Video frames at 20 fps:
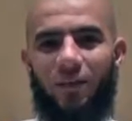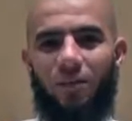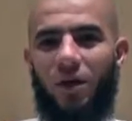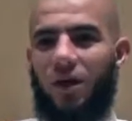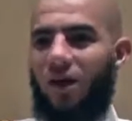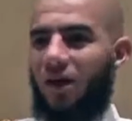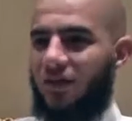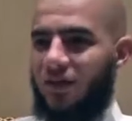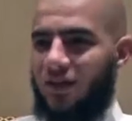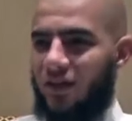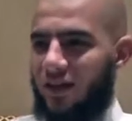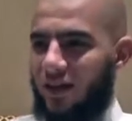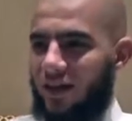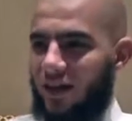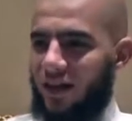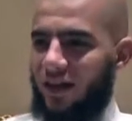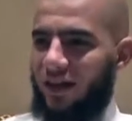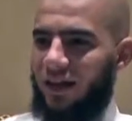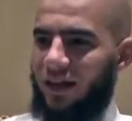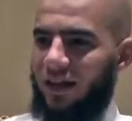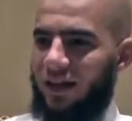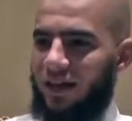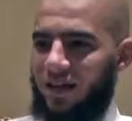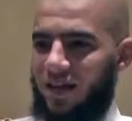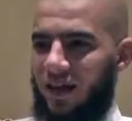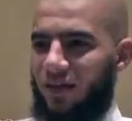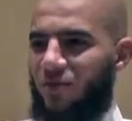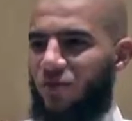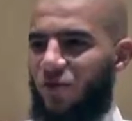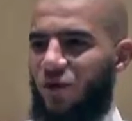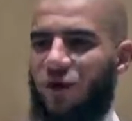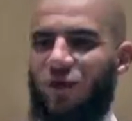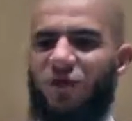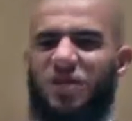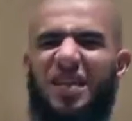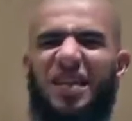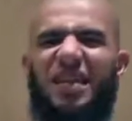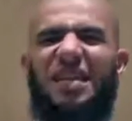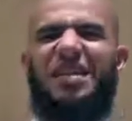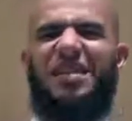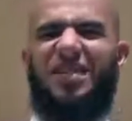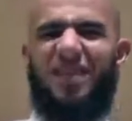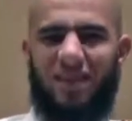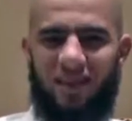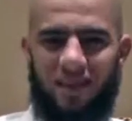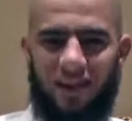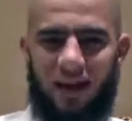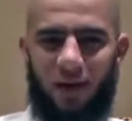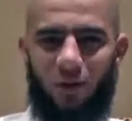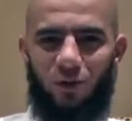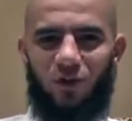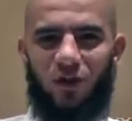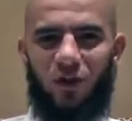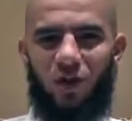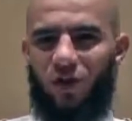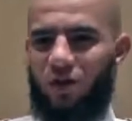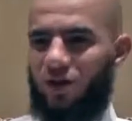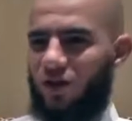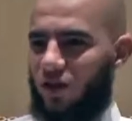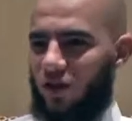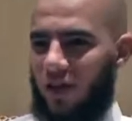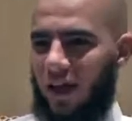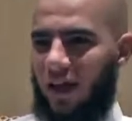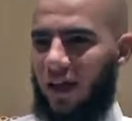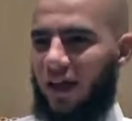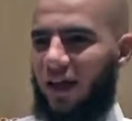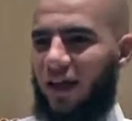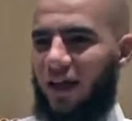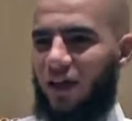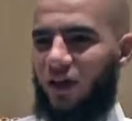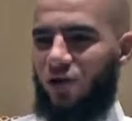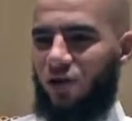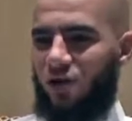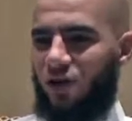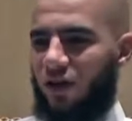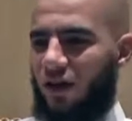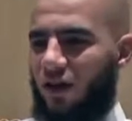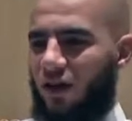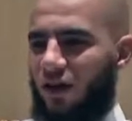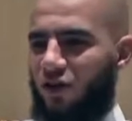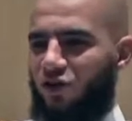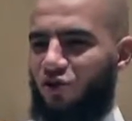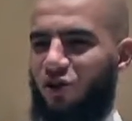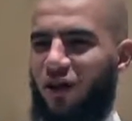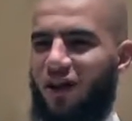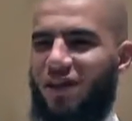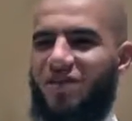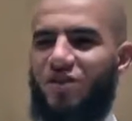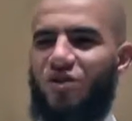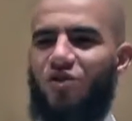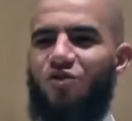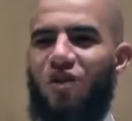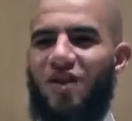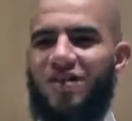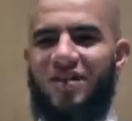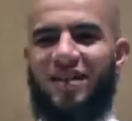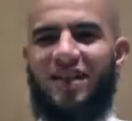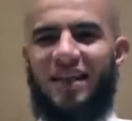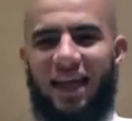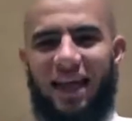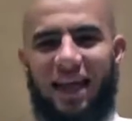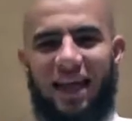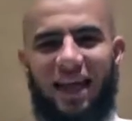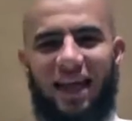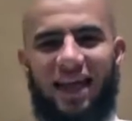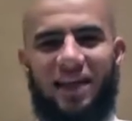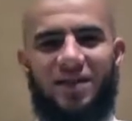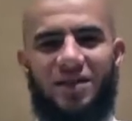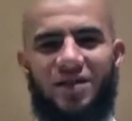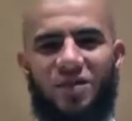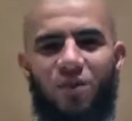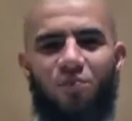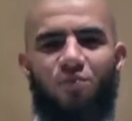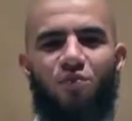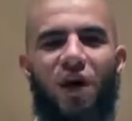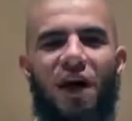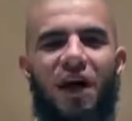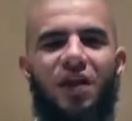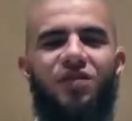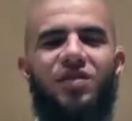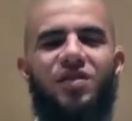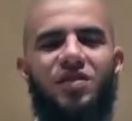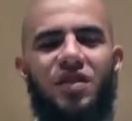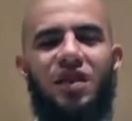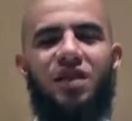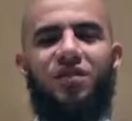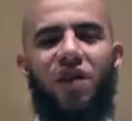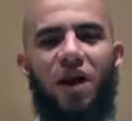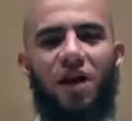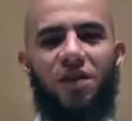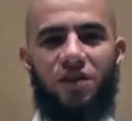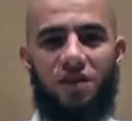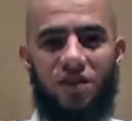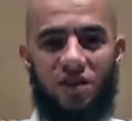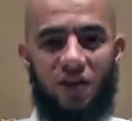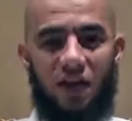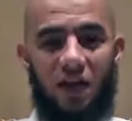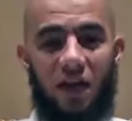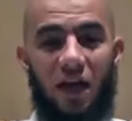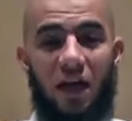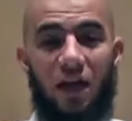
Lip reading: because there's some sort of soliciting, I would say, or just like you're transgressing against the privacy of others